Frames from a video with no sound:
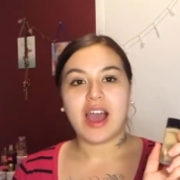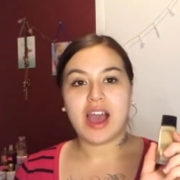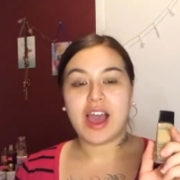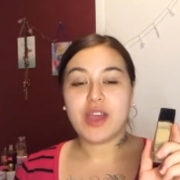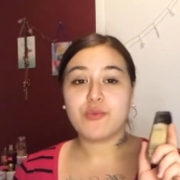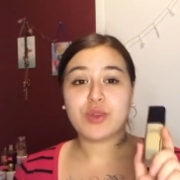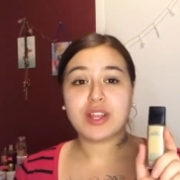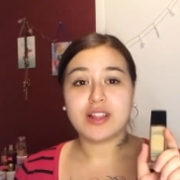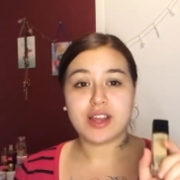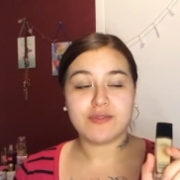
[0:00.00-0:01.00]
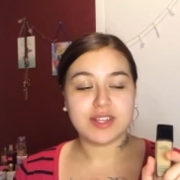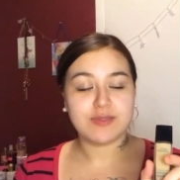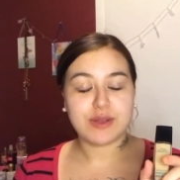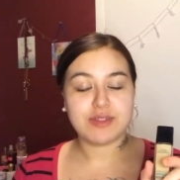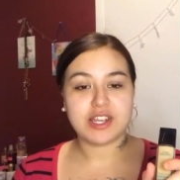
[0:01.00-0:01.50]
I really love this
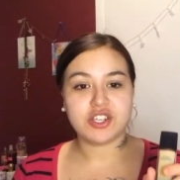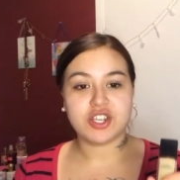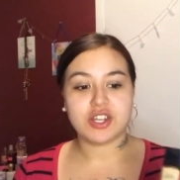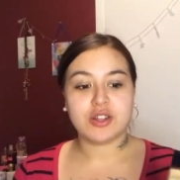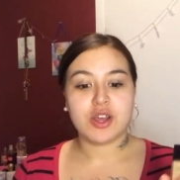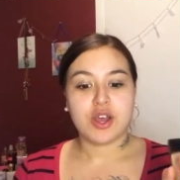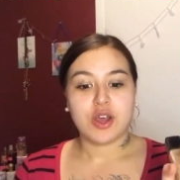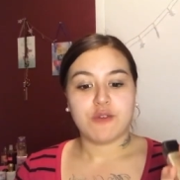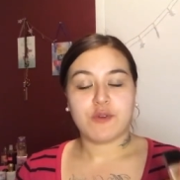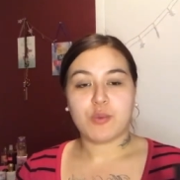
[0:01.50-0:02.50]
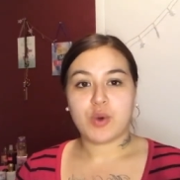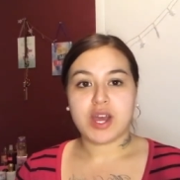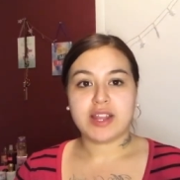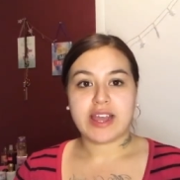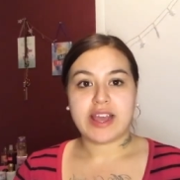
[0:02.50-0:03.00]
foundation. For
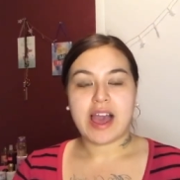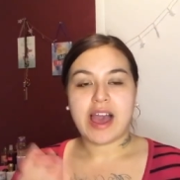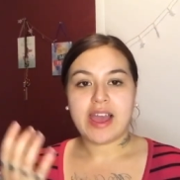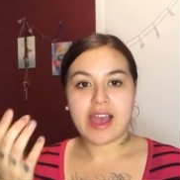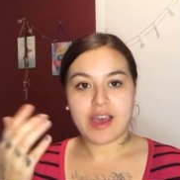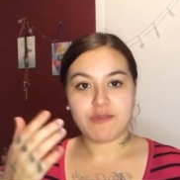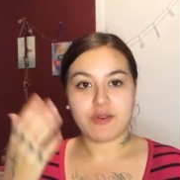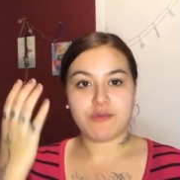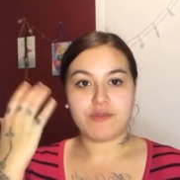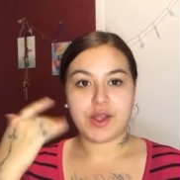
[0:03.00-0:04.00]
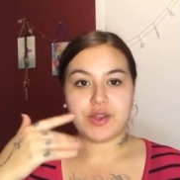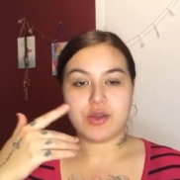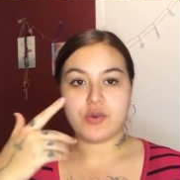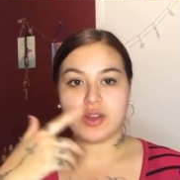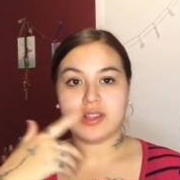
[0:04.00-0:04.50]
one, like, I have
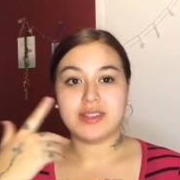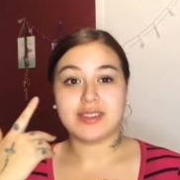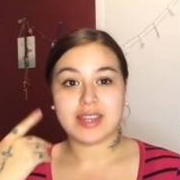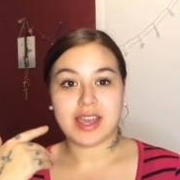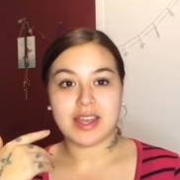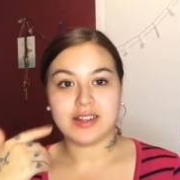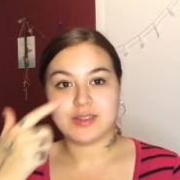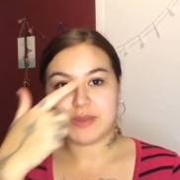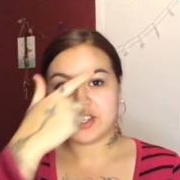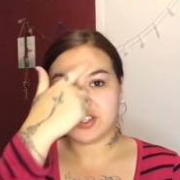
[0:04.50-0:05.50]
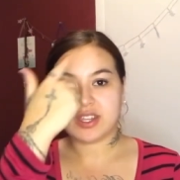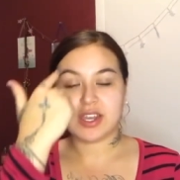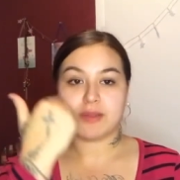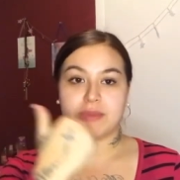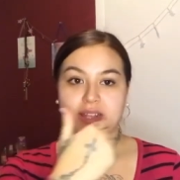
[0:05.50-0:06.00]
very oily skin, especially
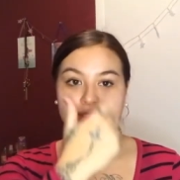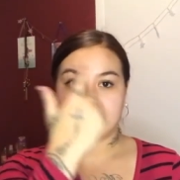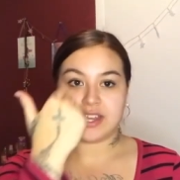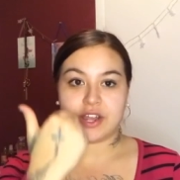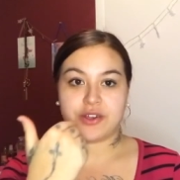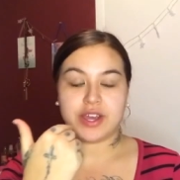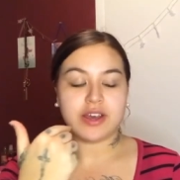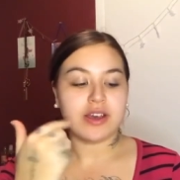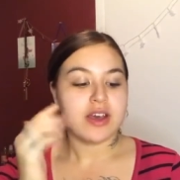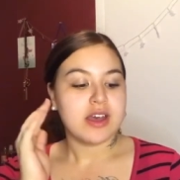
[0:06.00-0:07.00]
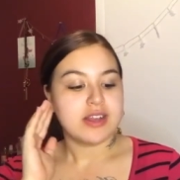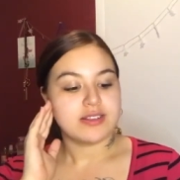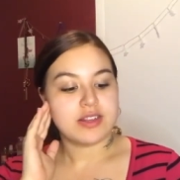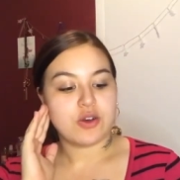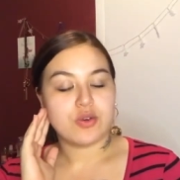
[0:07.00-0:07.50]
in my T area.
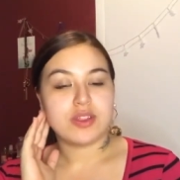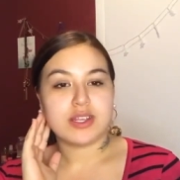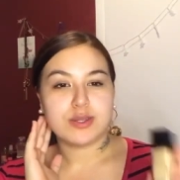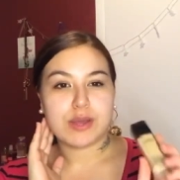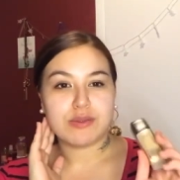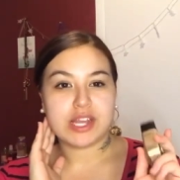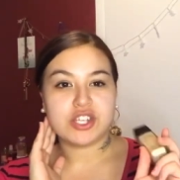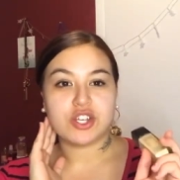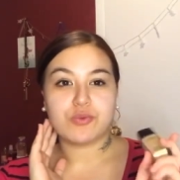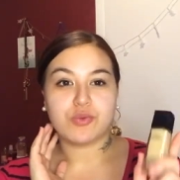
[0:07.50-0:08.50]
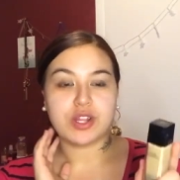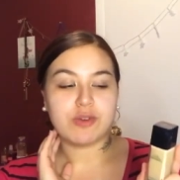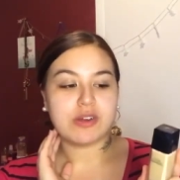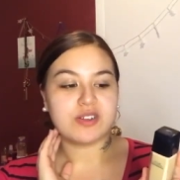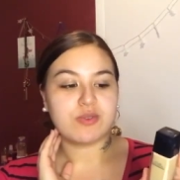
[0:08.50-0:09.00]
So this foundation really
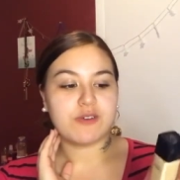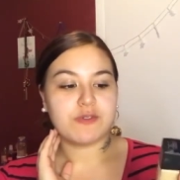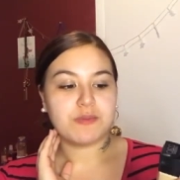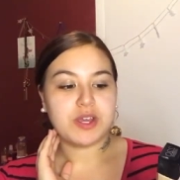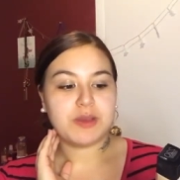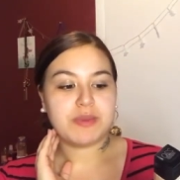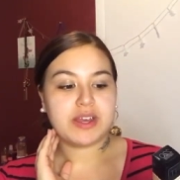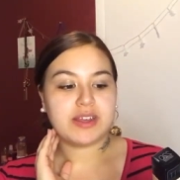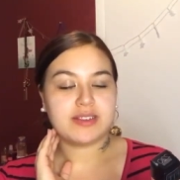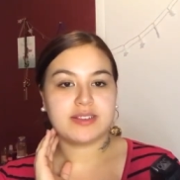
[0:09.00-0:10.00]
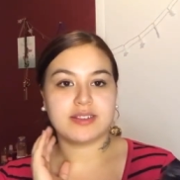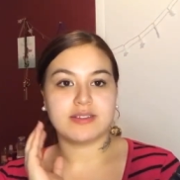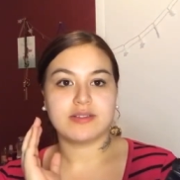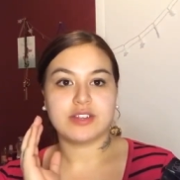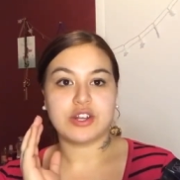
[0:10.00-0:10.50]
works well for me because,
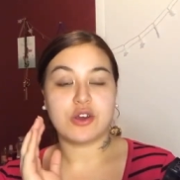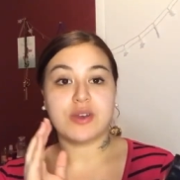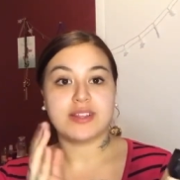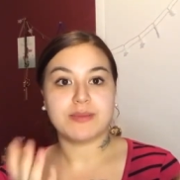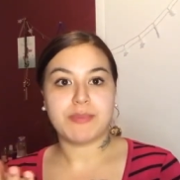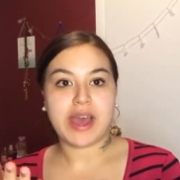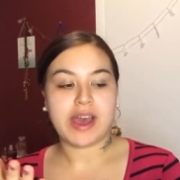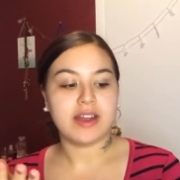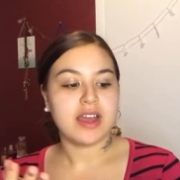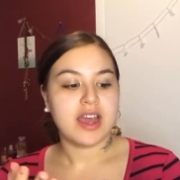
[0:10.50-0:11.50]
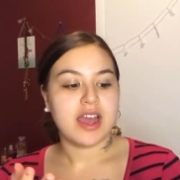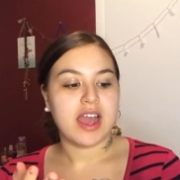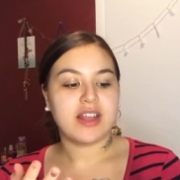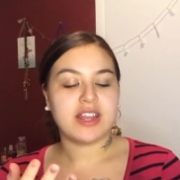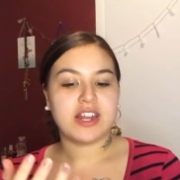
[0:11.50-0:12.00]
you know, it's matte.
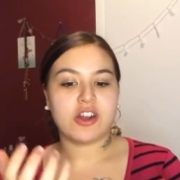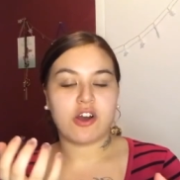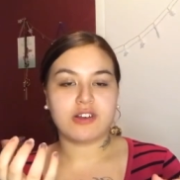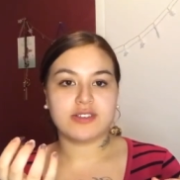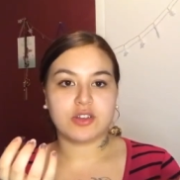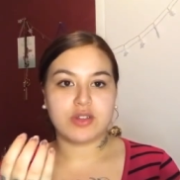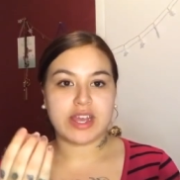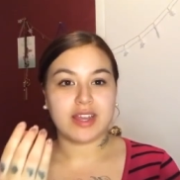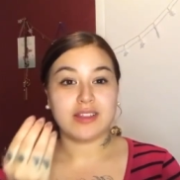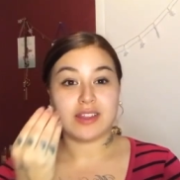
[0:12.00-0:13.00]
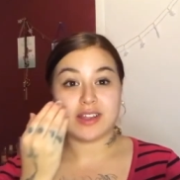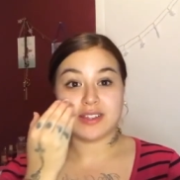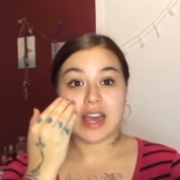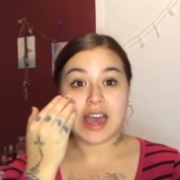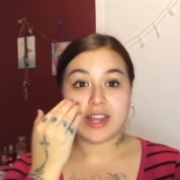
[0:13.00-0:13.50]
And then it also, like, it
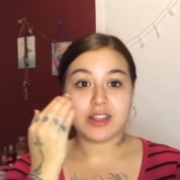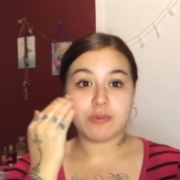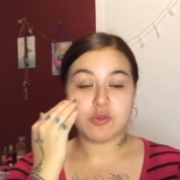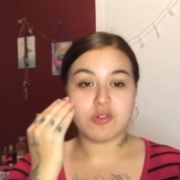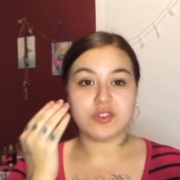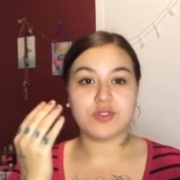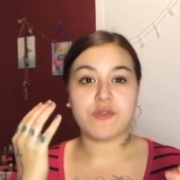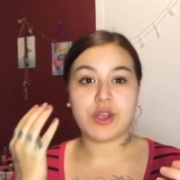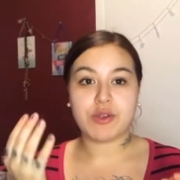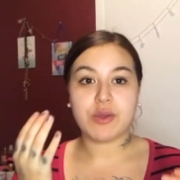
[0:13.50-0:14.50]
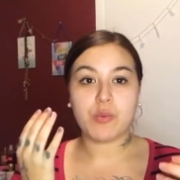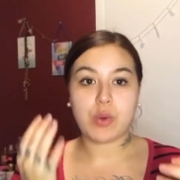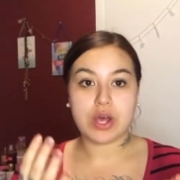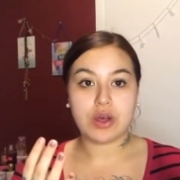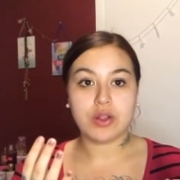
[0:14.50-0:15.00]
does hide the pores very
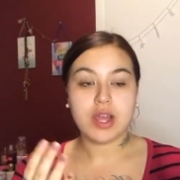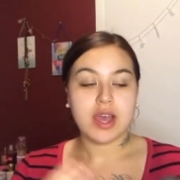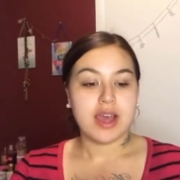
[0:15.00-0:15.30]
well.